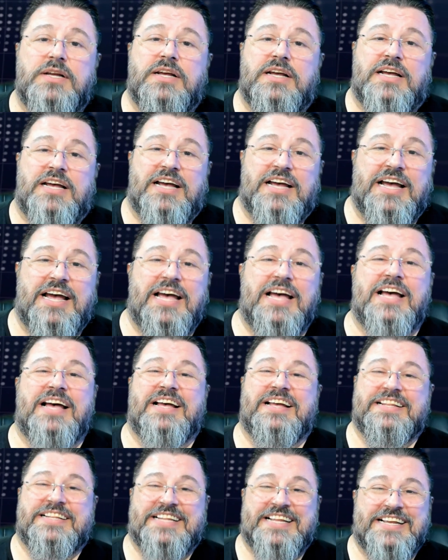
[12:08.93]

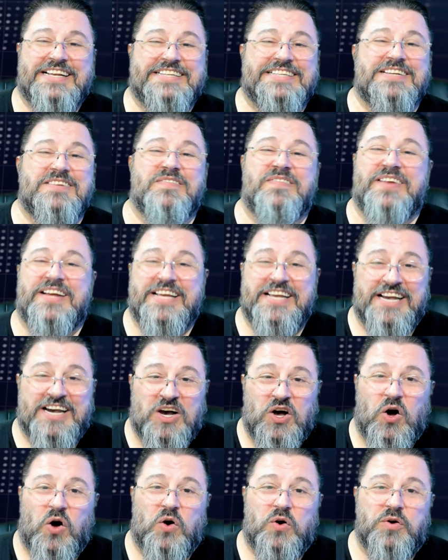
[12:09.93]
SimFly
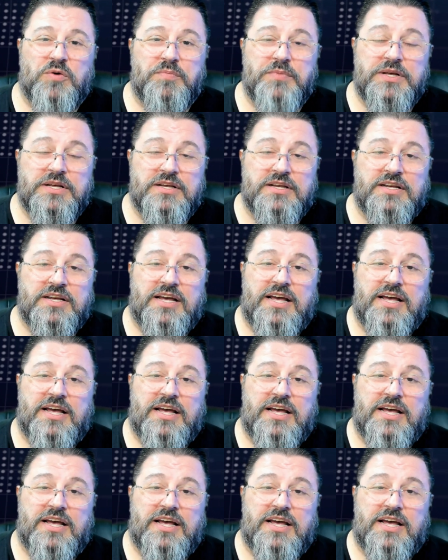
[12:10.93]
economy,